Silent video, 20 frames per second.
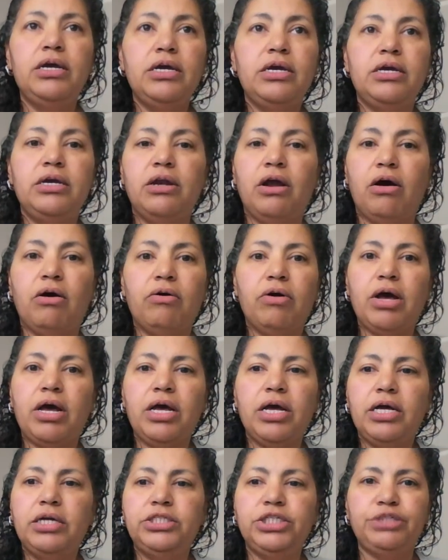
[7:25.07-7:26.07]
You know,
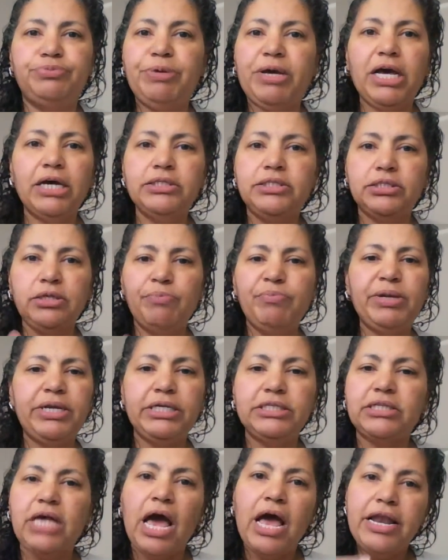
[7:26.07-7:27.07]
just because
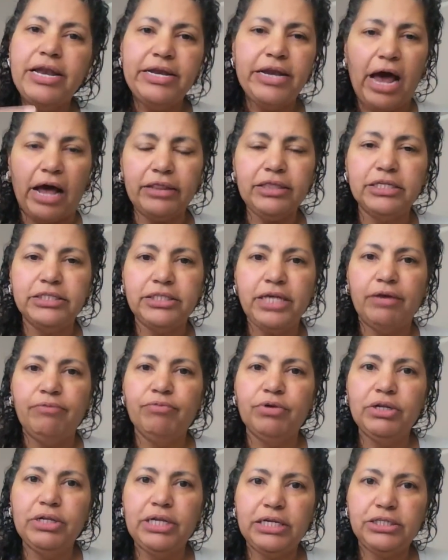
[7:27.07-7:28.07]
somebody's not the same
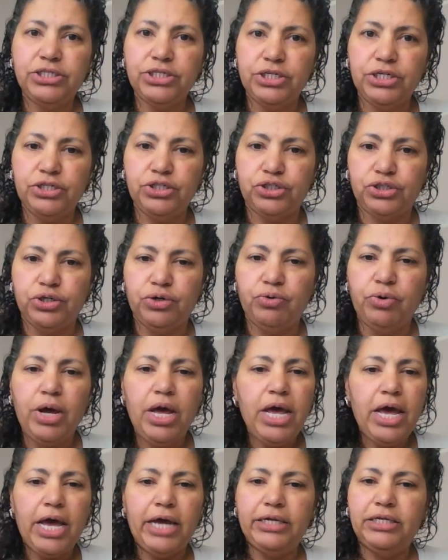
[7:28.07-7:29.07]
religion as you
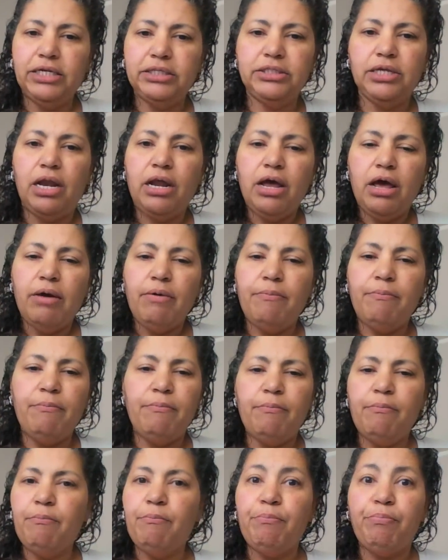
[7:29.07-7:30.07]
and doesn't
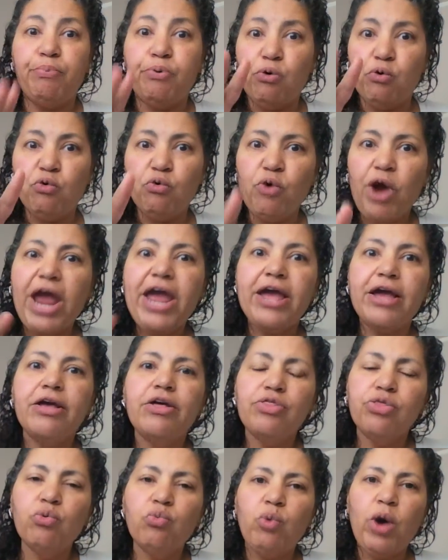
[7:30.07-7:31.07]
pray
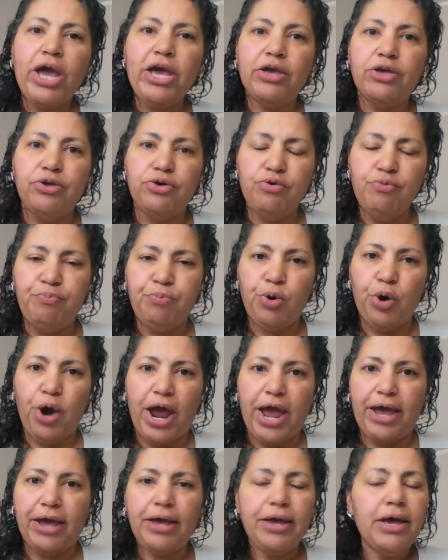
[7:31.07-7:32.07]
the way you
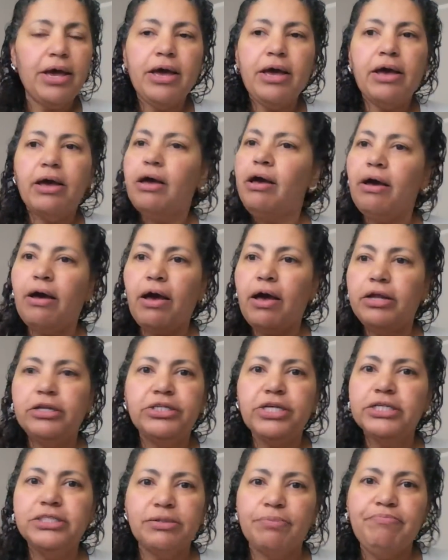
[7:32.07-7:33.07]
pray
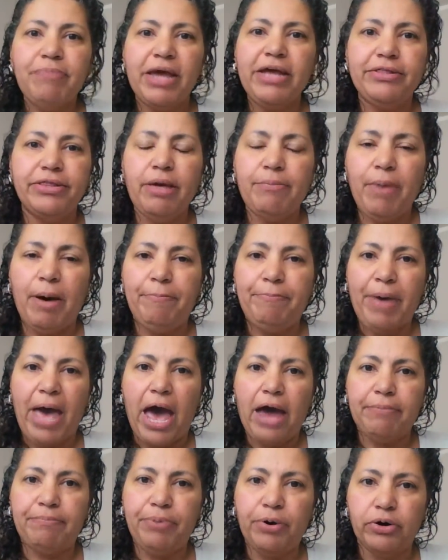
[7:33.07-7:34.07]
doesn't make them a
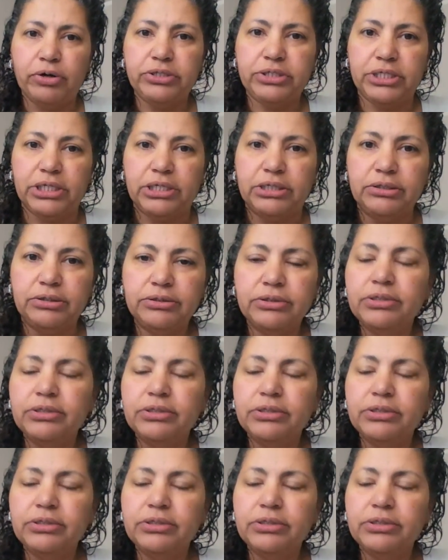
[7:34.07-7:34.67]
bad person.